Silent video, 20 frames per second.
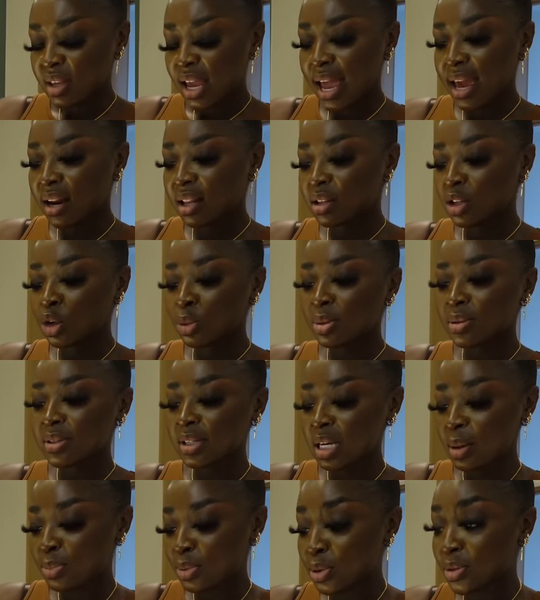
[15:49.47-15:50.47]
I had a little bit of
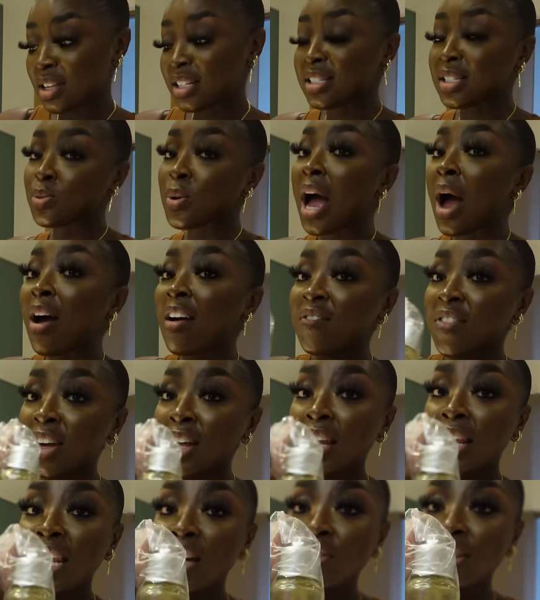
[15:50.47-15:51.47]
sample. This is how I
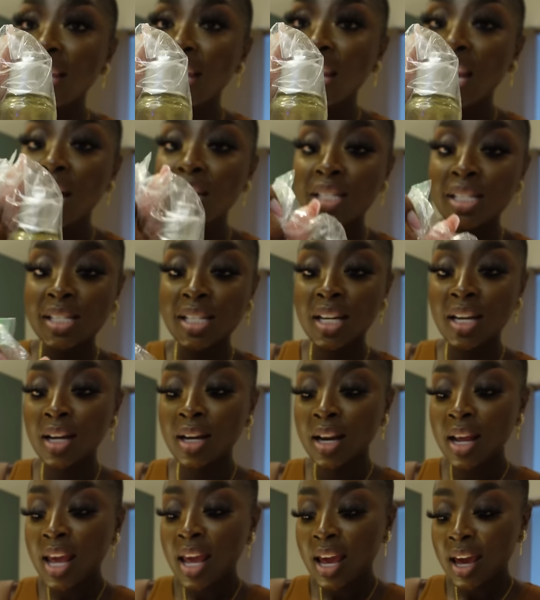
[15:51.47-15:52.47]
fell in love with that lots of
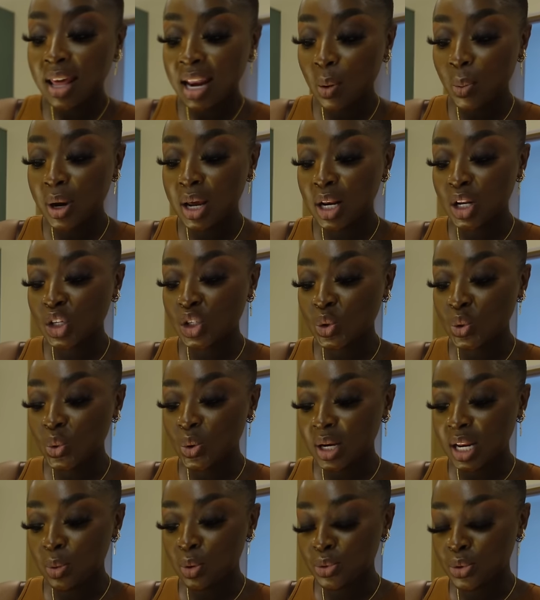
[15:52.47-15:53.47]
time, and I went in the store
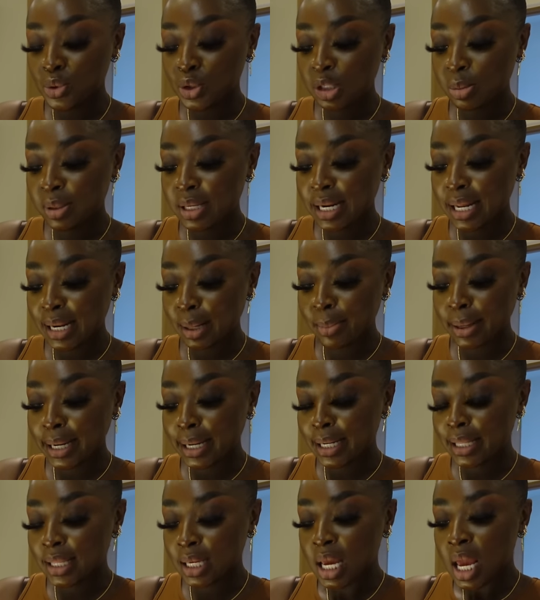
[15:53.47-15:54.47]
and they were rude to me and I didn't
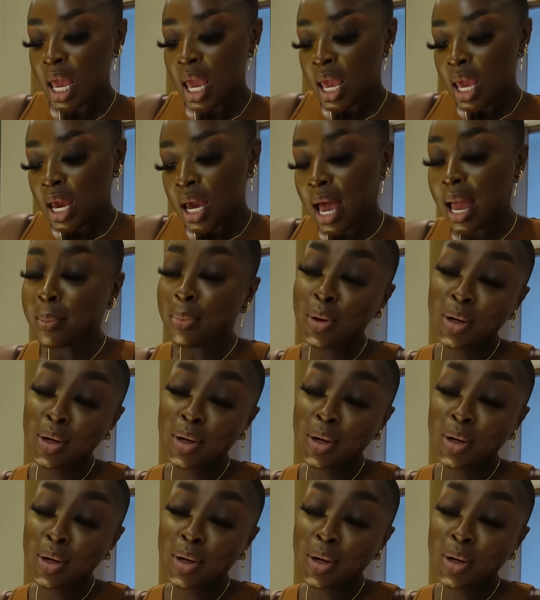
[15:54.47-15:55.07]
buy anything. I